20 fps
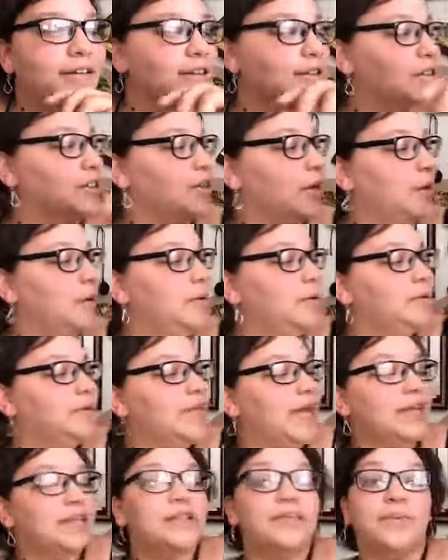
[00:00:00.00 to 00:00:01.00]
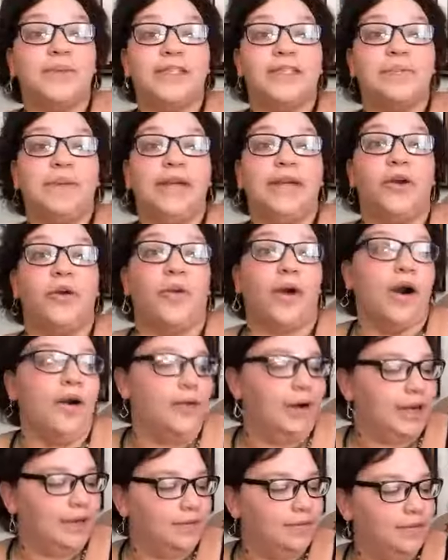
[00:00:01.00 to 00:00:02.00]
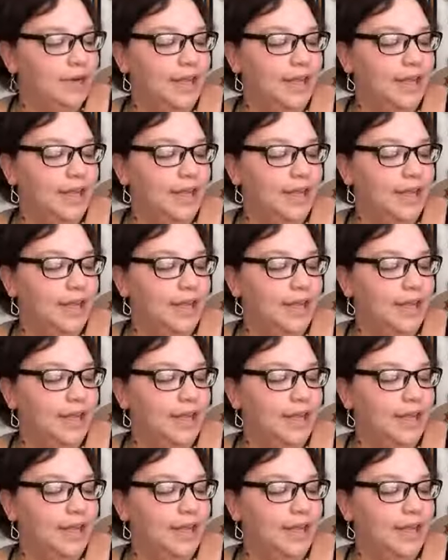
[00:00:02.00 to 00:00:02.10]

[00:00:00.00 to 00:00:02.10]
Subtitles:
So that's what's been growing.